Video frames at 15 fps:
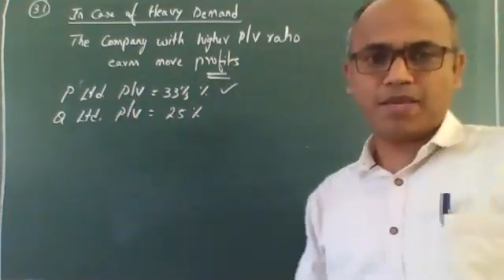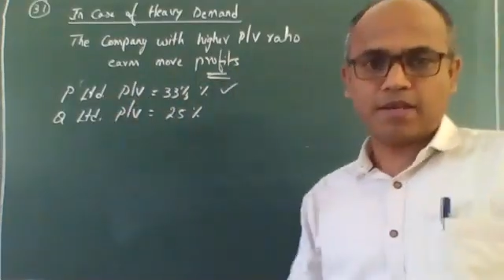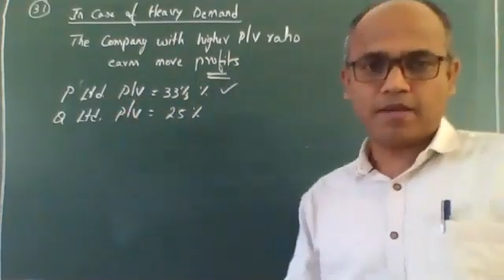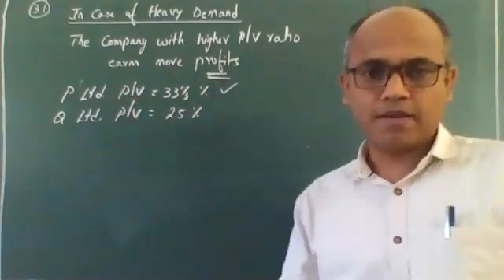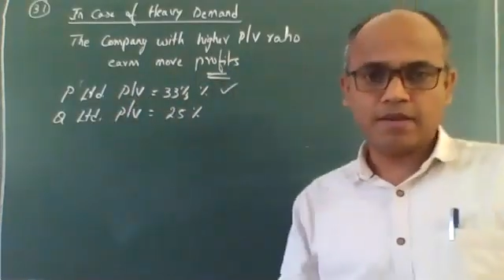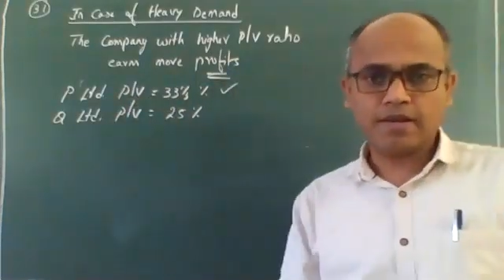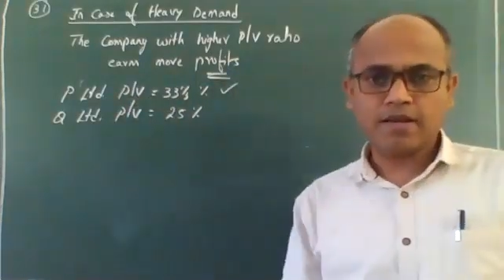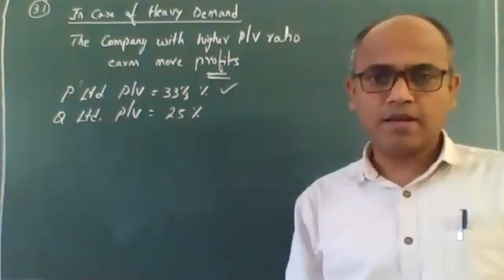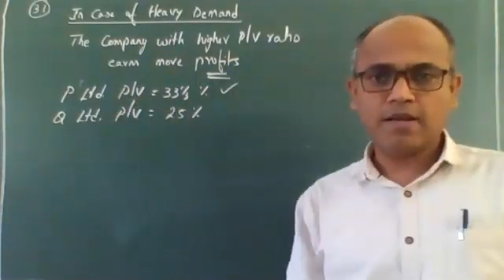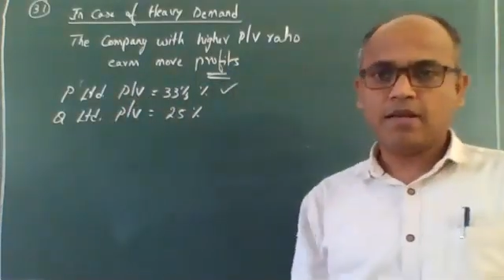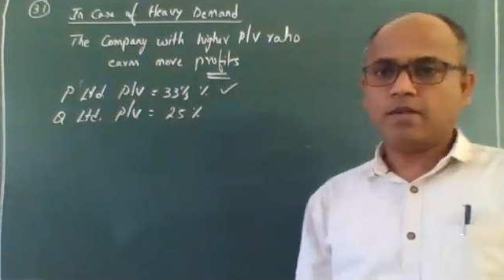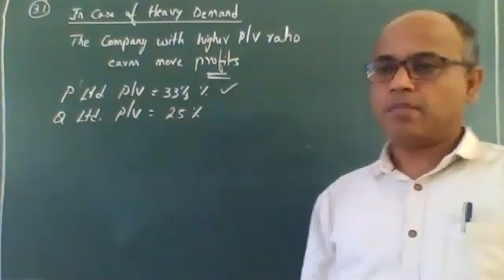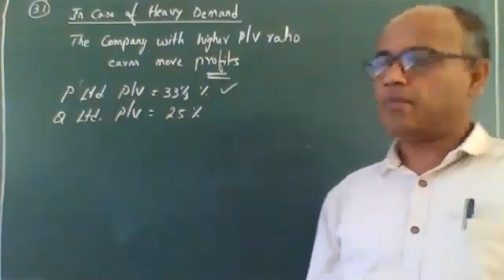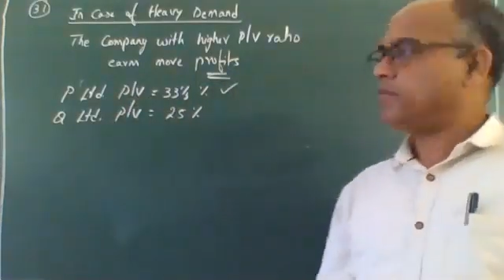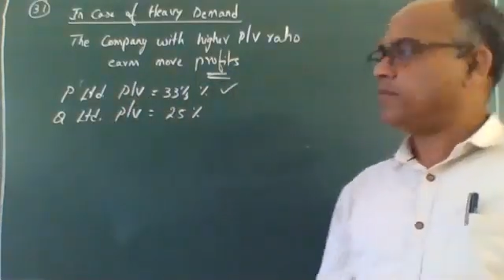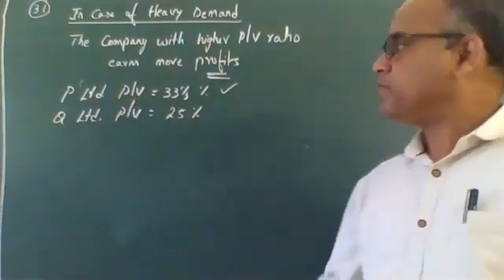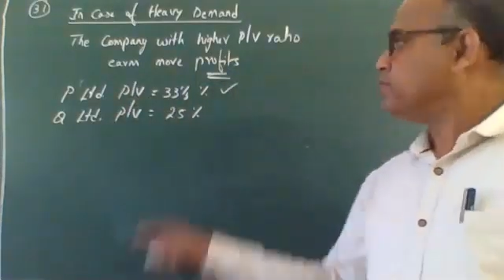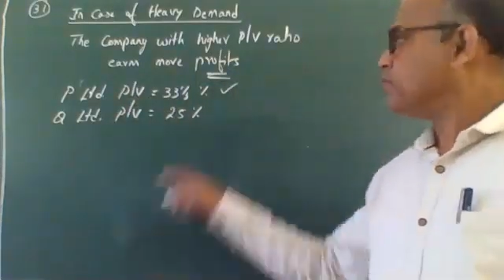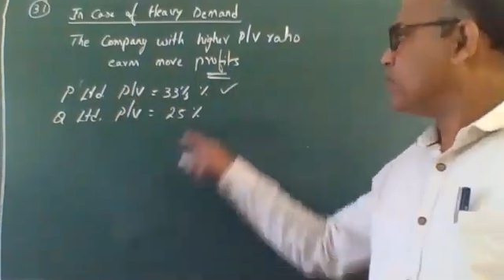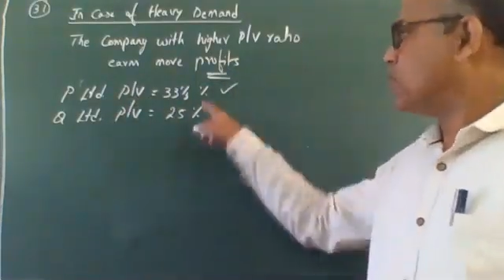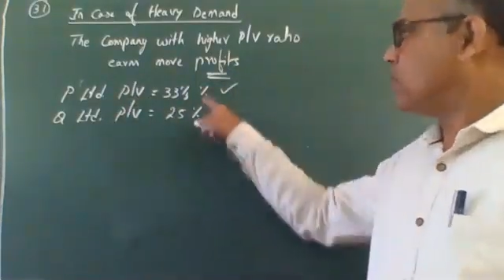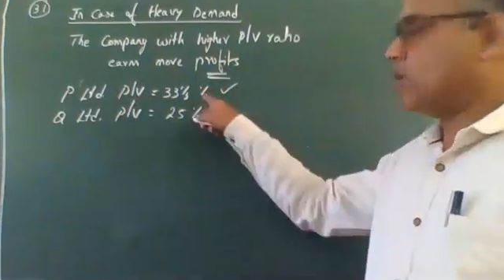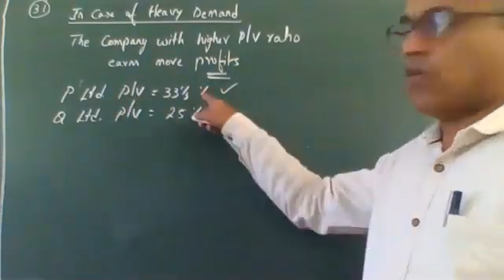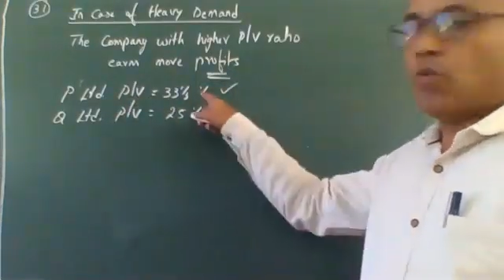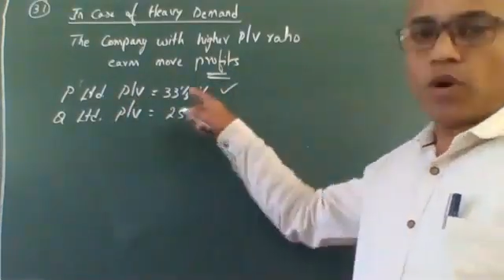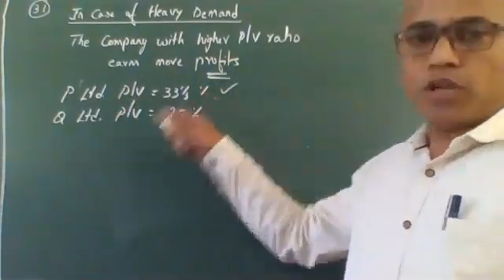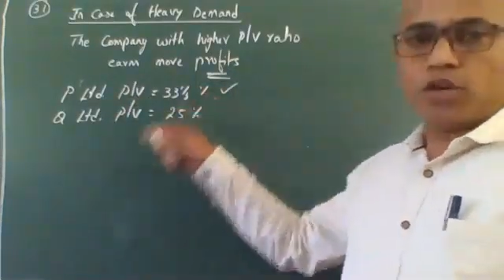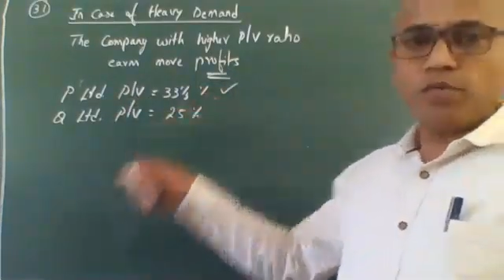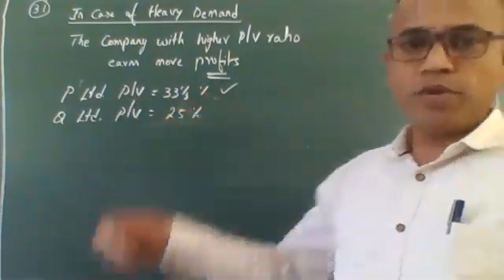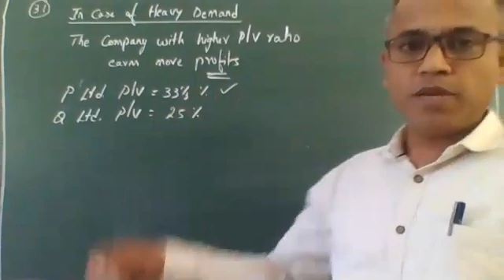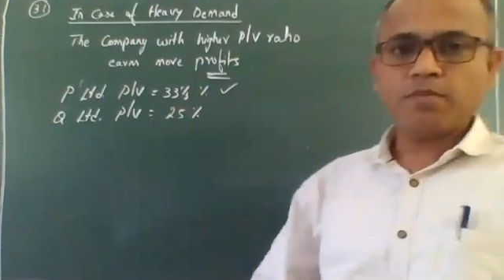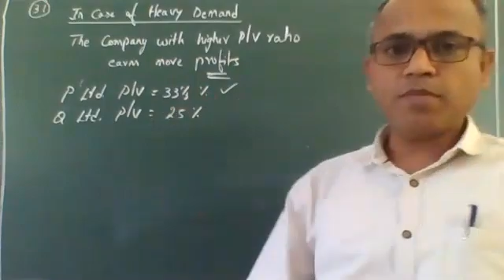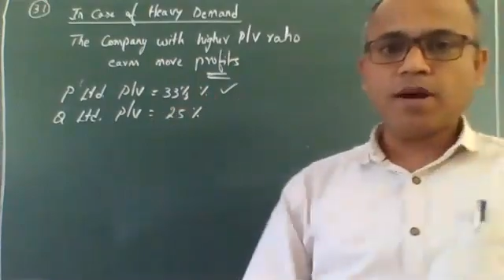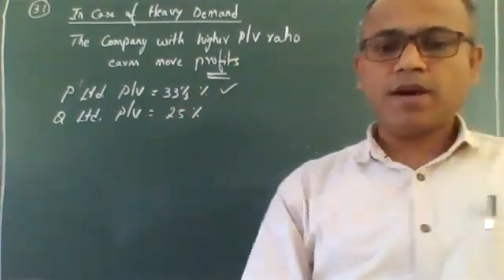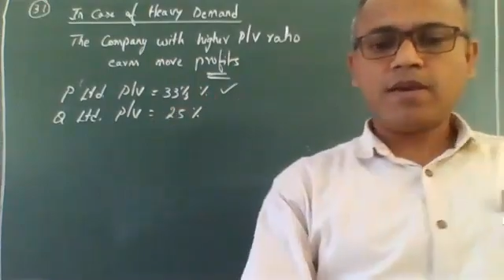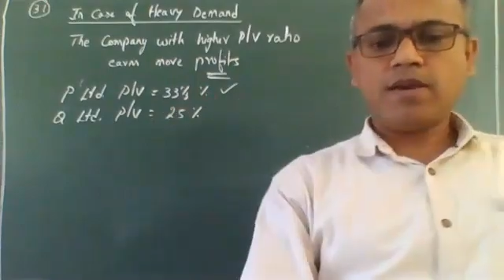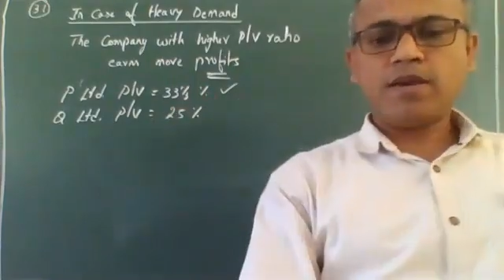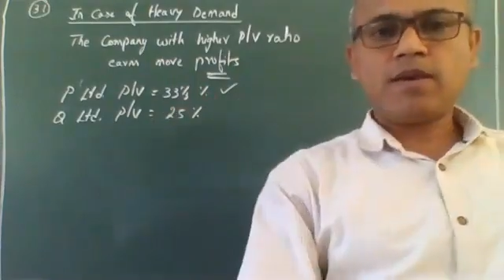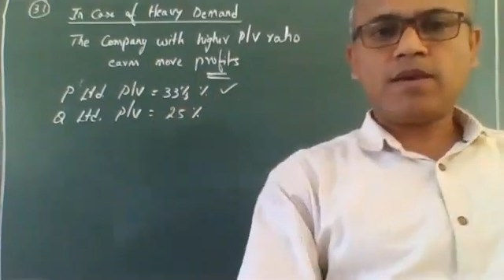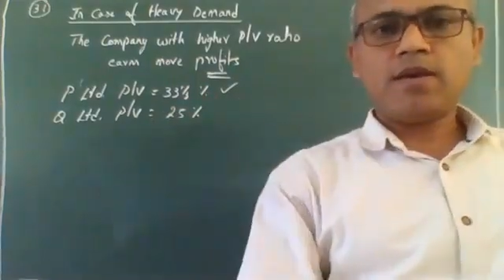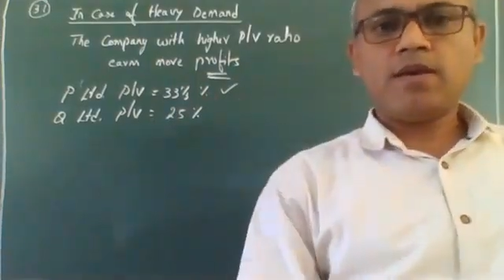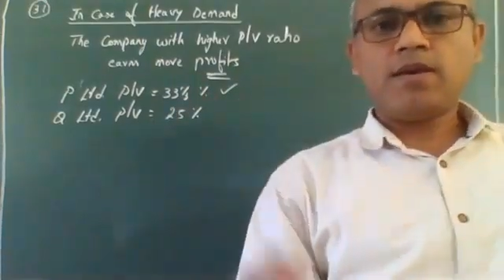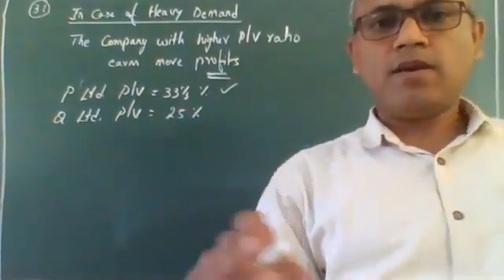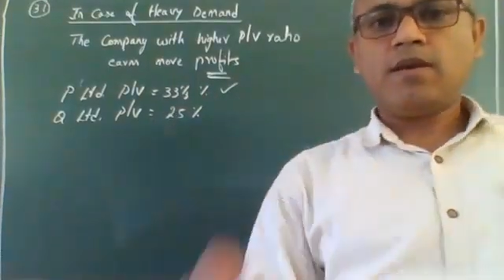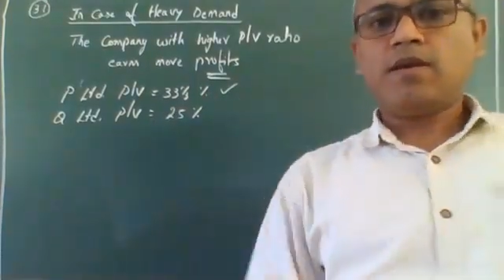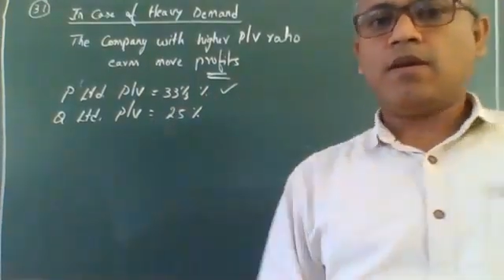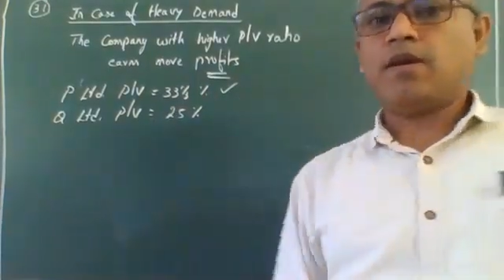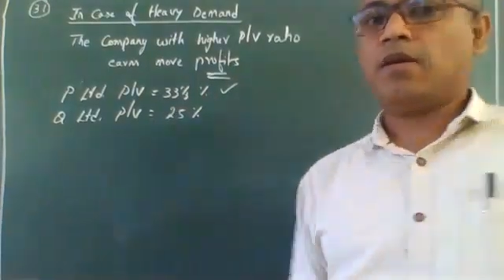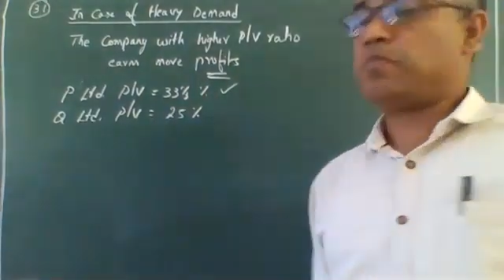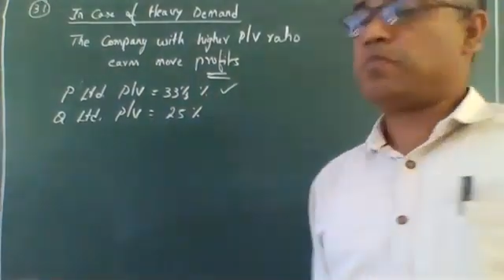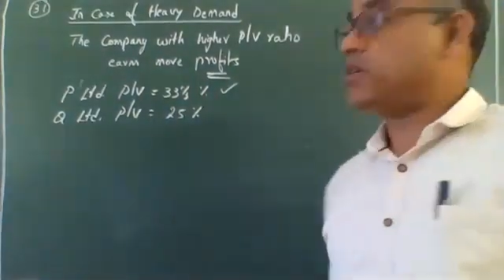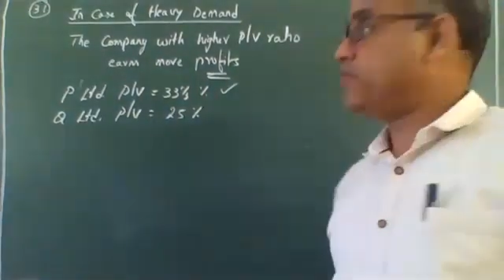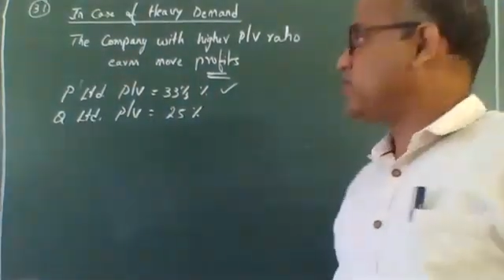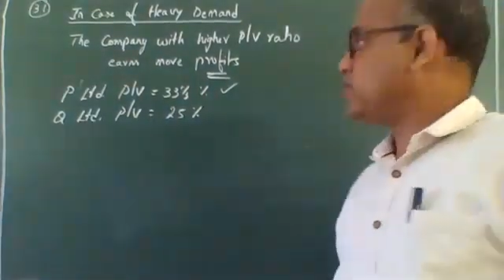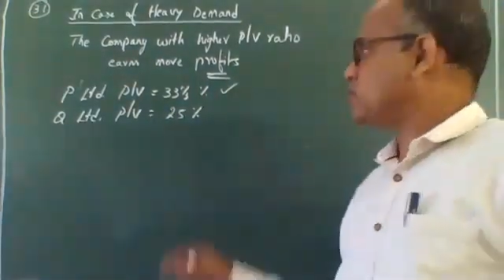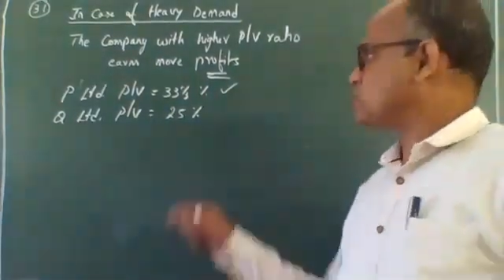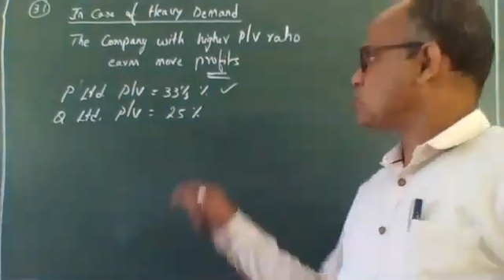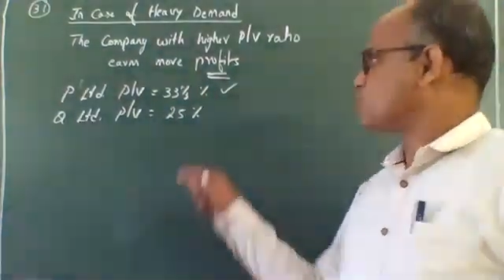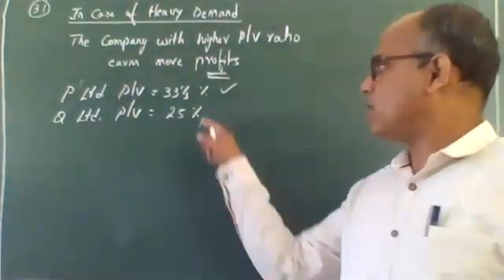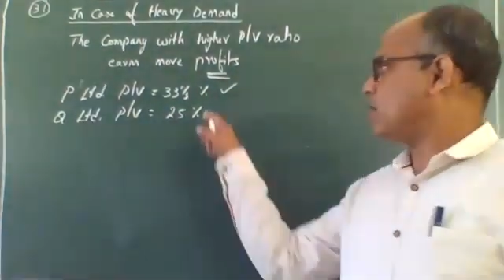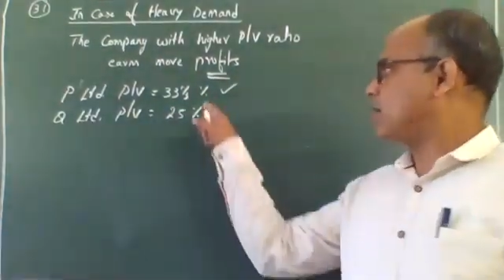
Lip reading: P. Now what do you mean by PV ratio?